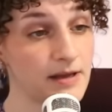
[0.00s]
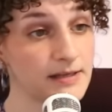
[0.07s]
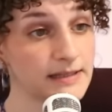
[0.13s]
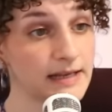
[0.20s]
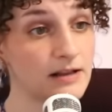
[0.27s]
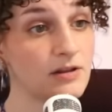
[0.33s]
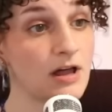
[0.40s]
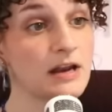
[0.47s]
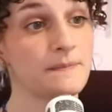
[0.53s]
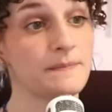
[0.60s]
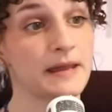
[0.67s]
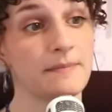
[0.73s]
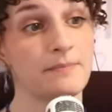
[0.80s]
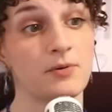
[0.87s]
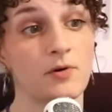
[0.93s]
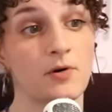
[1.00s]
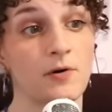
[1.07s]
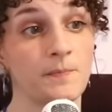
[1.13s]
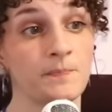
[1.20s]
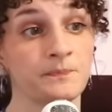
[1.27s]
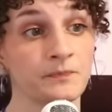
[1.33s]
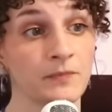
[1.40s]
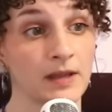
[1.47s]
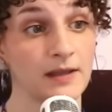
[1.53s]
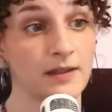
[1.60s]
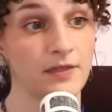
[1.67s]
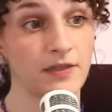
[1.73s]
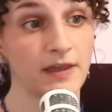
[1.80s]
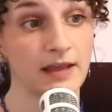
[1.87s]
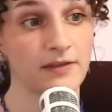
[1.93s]
Because like a lot of people
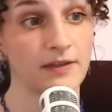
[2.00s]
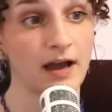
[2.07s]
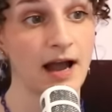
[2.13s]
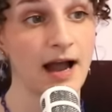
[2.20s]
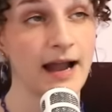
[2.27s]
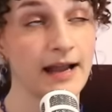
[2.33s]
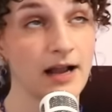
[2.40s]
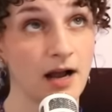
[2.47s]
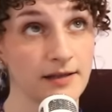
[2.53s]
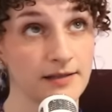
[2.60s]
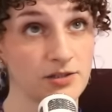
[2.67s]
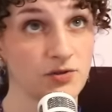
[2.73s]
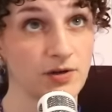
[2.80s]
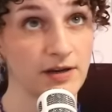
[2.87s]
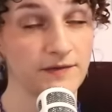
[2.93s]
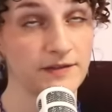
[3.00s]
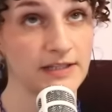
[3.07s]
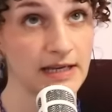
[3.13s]
think the high concentrated